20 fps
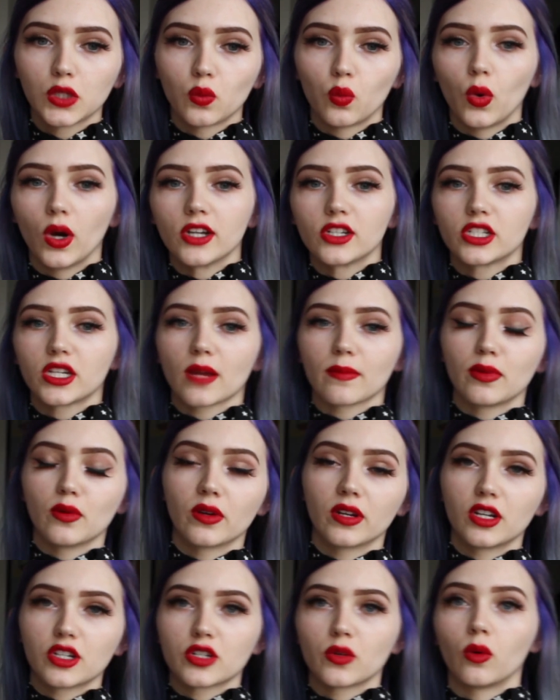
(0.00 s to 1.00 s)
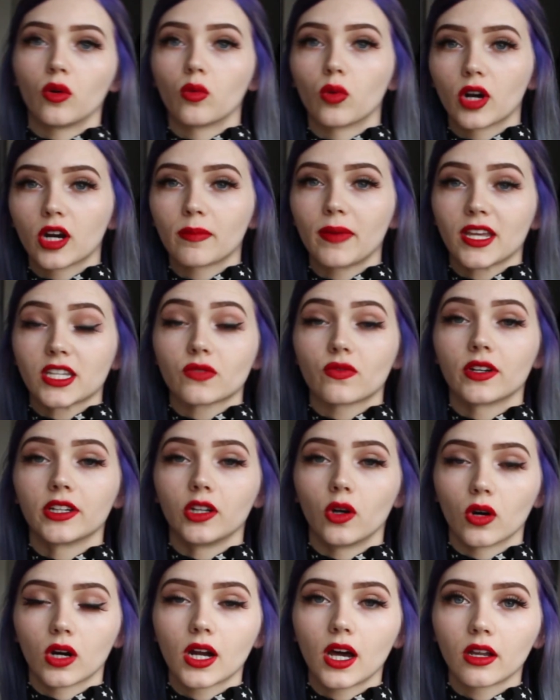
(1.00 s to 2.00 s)
what shampoo and conditioner will work best for
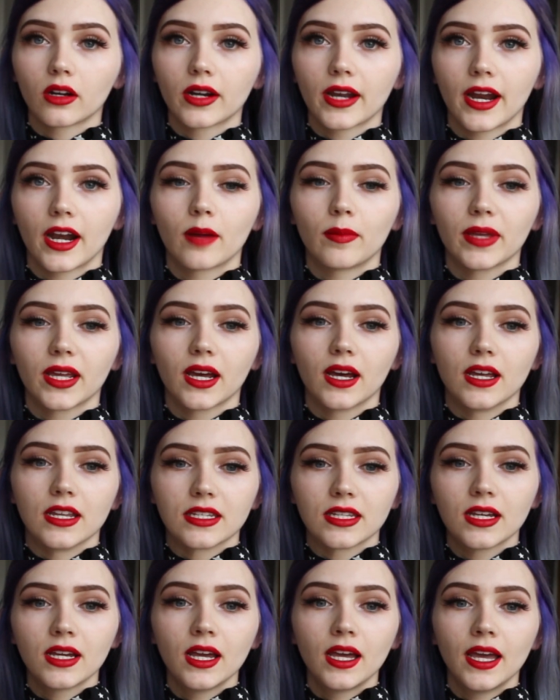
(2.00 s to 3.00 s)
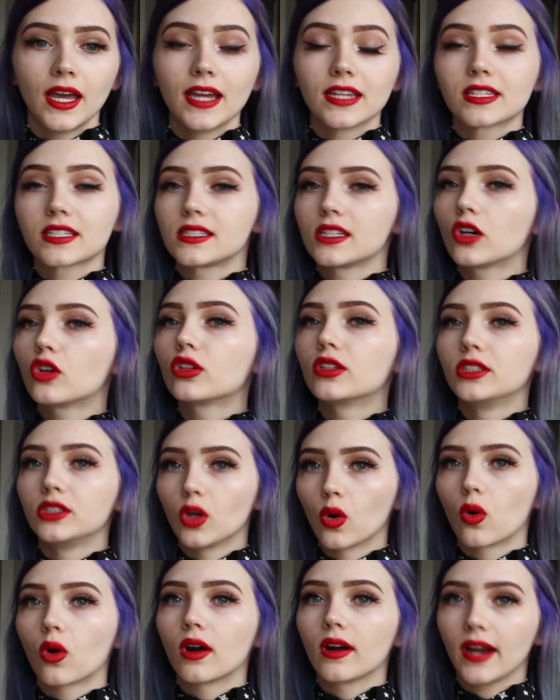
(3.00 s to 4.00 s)
your colored hair, because it's still
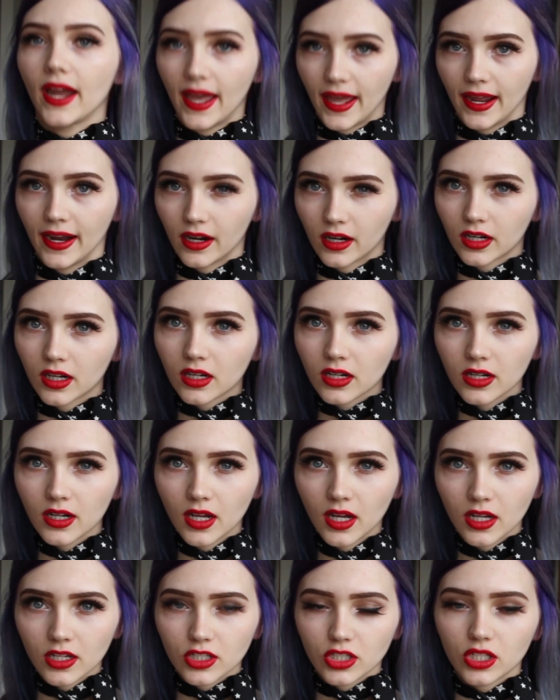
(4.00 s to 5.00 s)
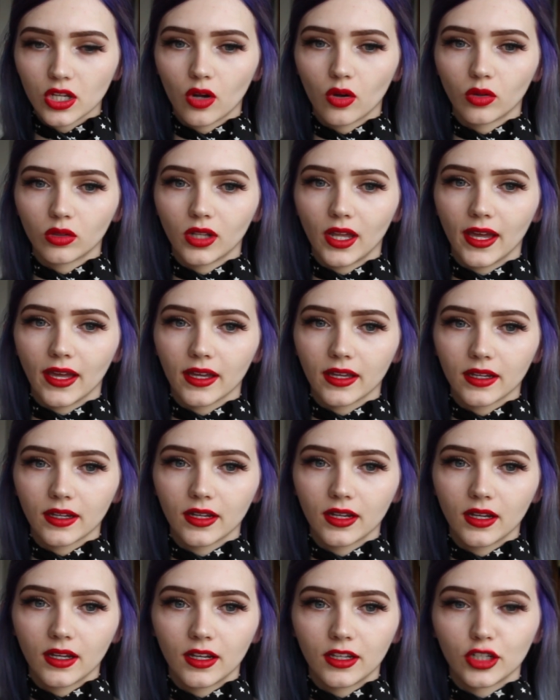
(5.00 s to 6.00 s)
your hair. So like
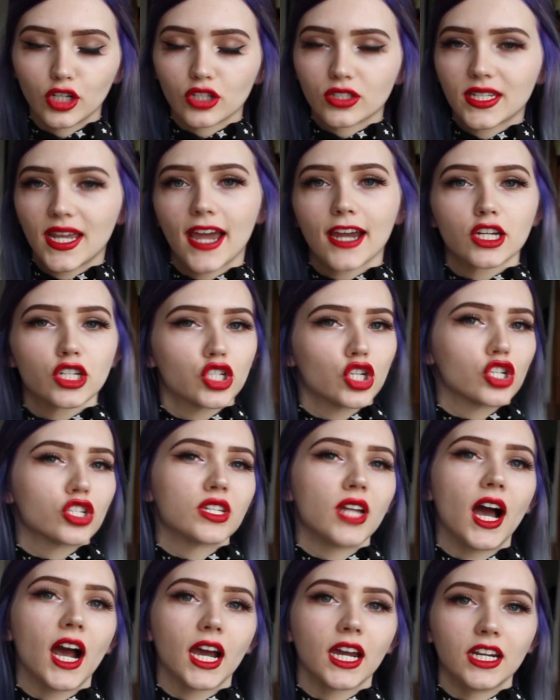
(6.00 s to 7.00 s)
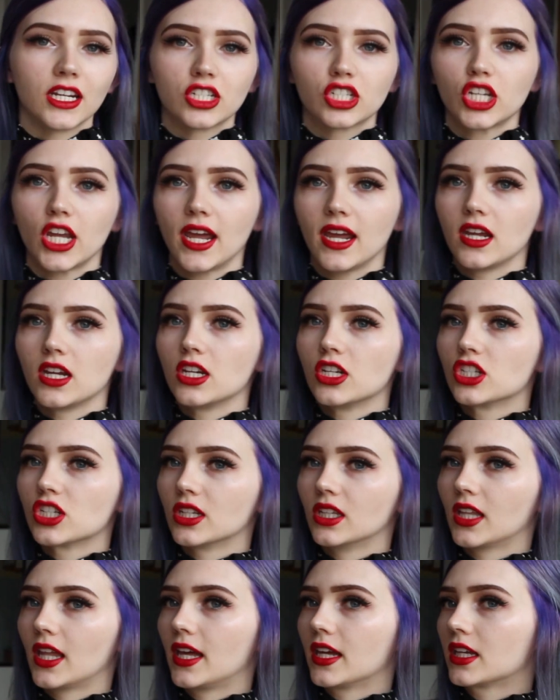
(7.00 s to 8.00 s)
your texture's not gonna change,
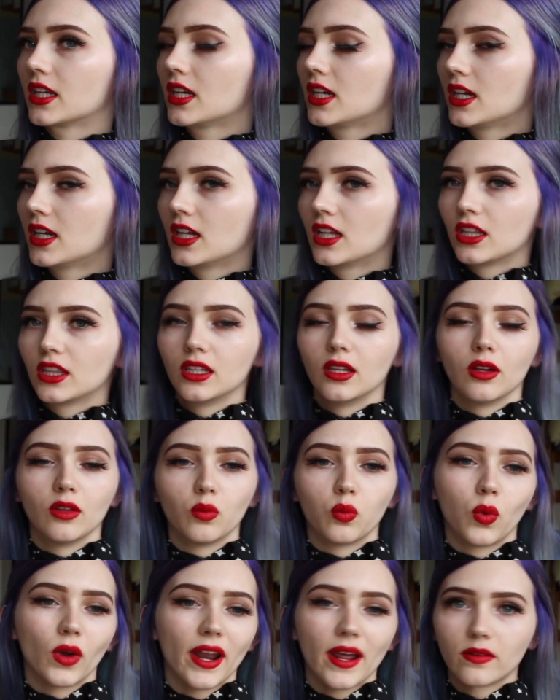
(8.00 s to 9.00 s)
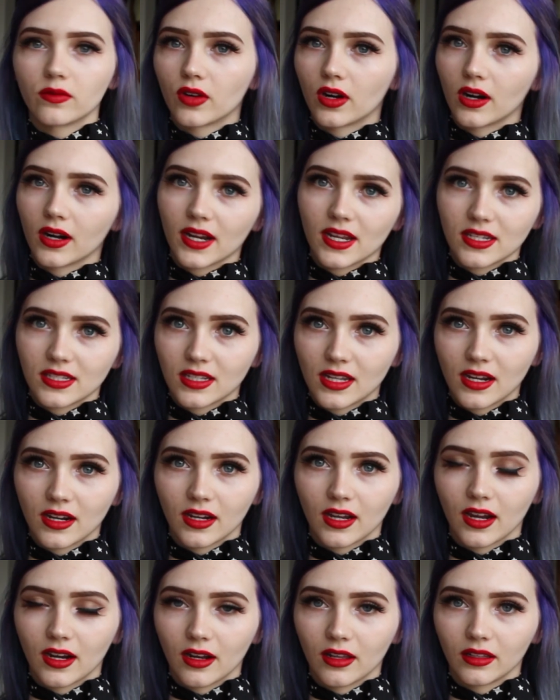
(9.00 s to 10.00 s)
and like the whatever
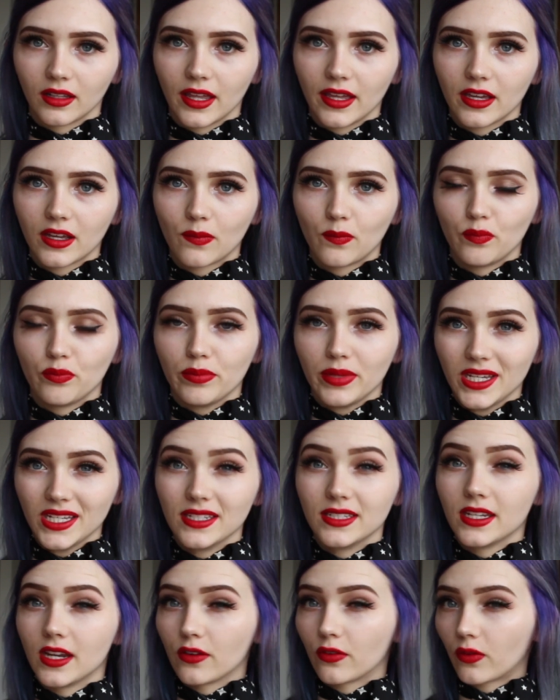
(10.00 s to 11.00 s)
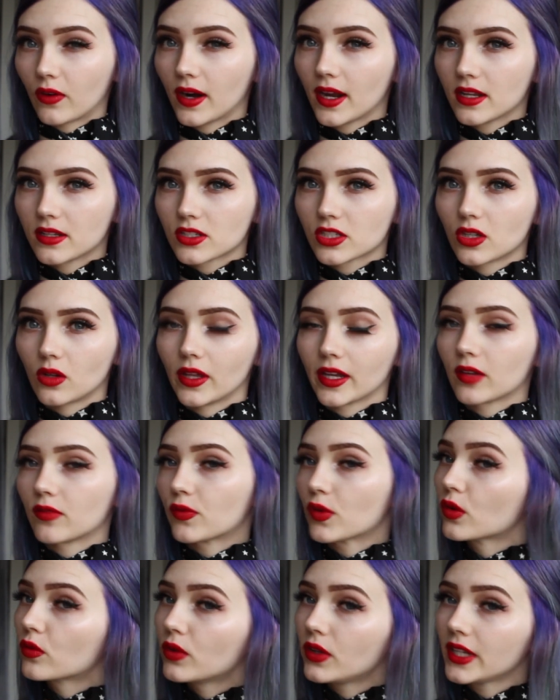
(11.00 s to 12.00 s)
isn't gonna like be different. So like
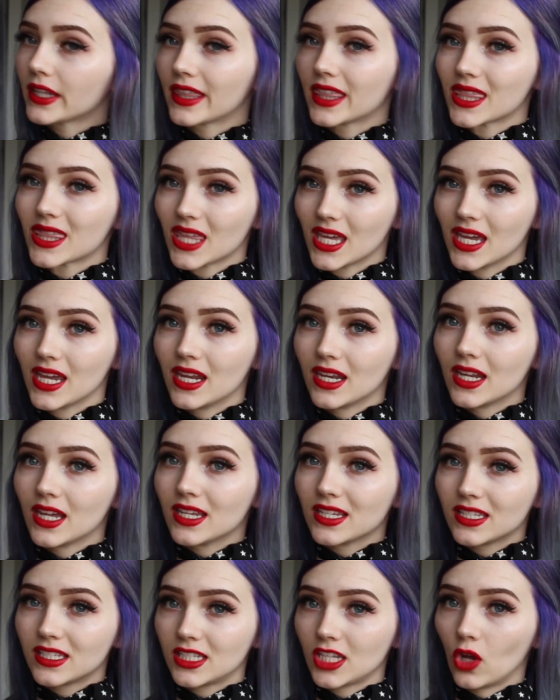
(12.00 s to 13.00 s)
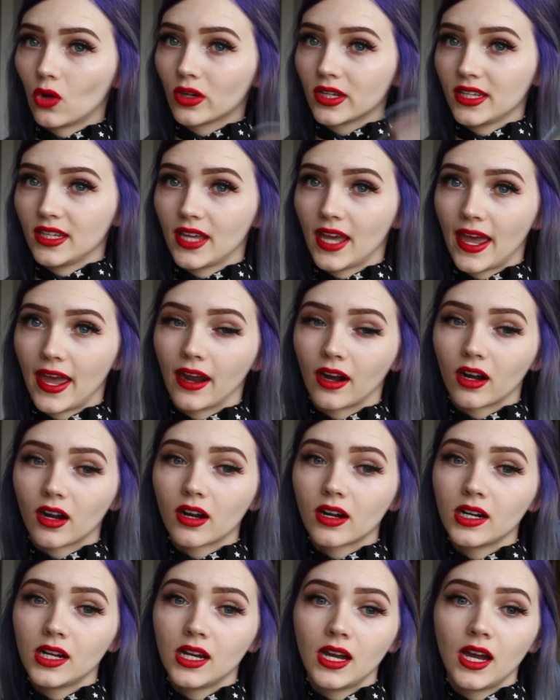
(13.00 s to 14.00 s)
if you're really thin, silky
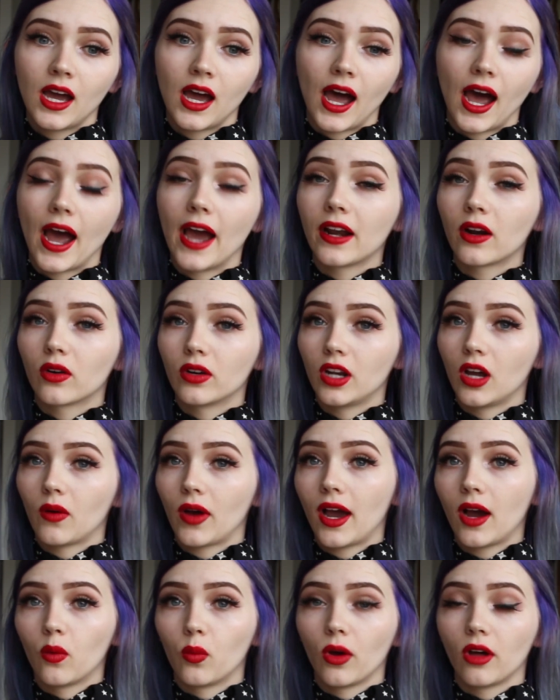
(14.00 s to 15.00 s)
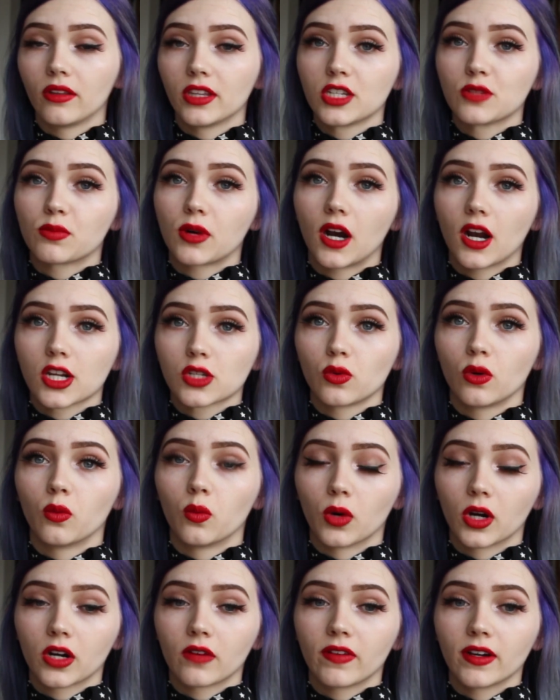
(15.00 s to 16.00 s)
hair, I don't know how well these products will
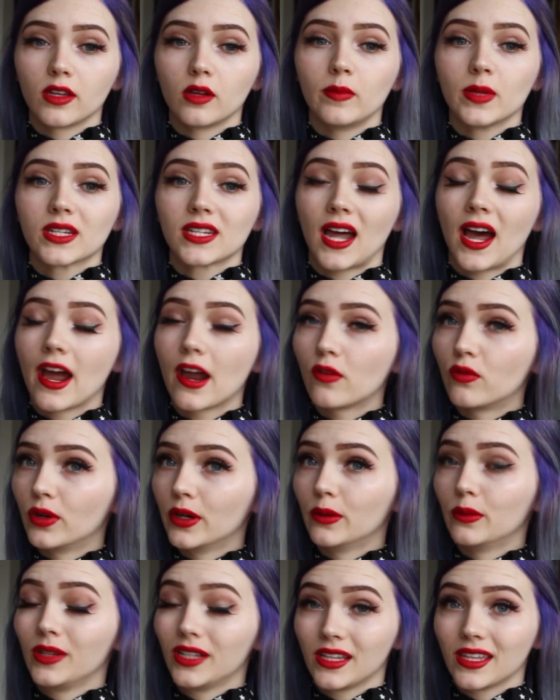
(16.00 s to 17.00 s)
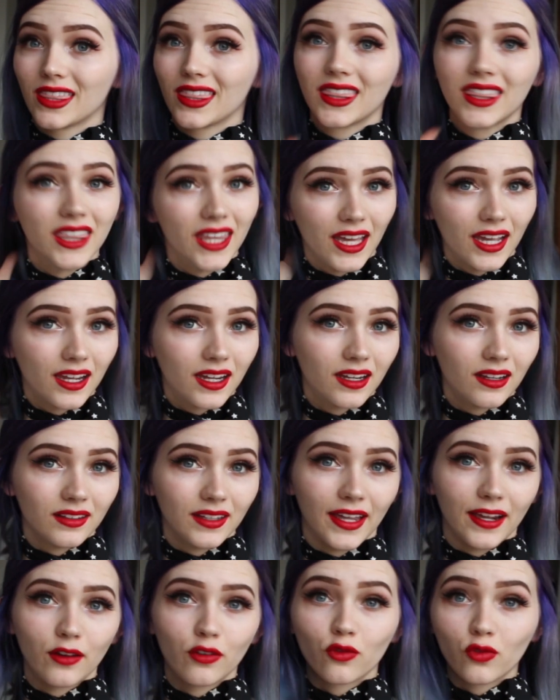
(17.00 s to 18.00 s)
work for you because I have really, really thick,
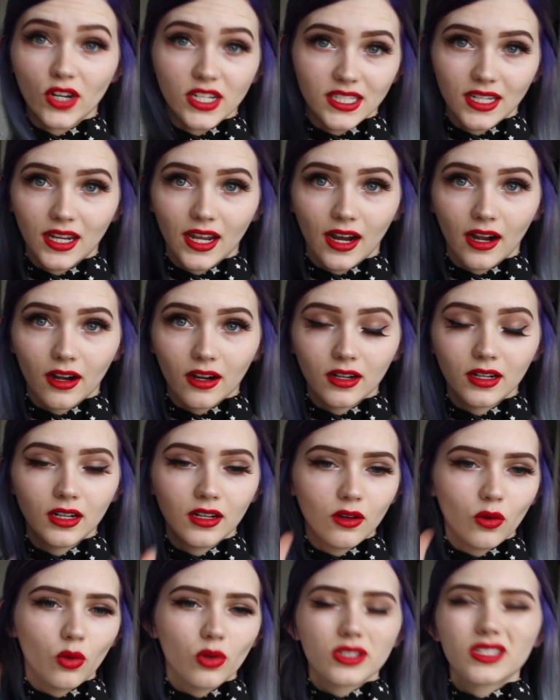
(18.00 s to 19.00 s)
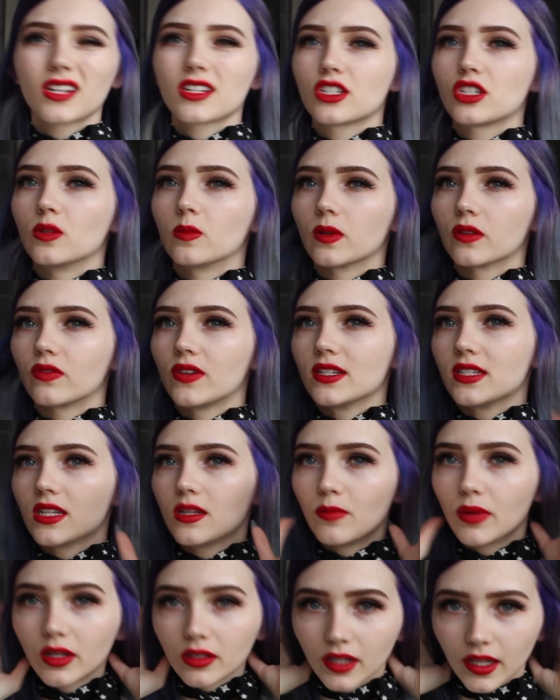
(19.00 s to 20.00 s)
like frizzy hair. Well, it's not super
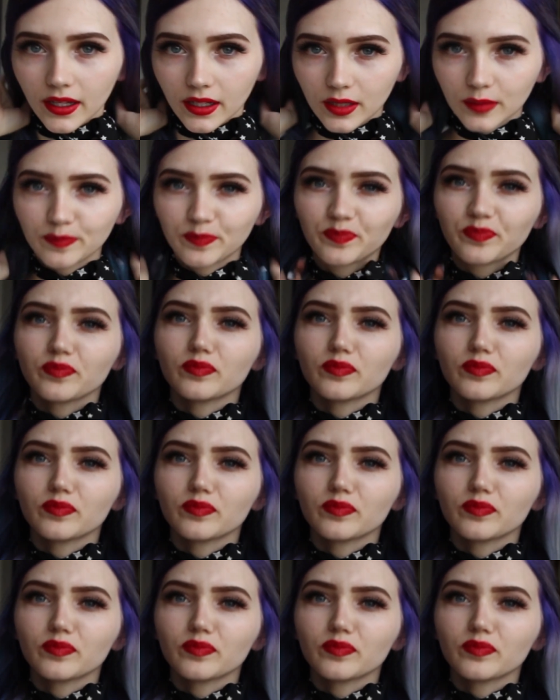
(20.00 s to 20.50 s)
frizzy, but like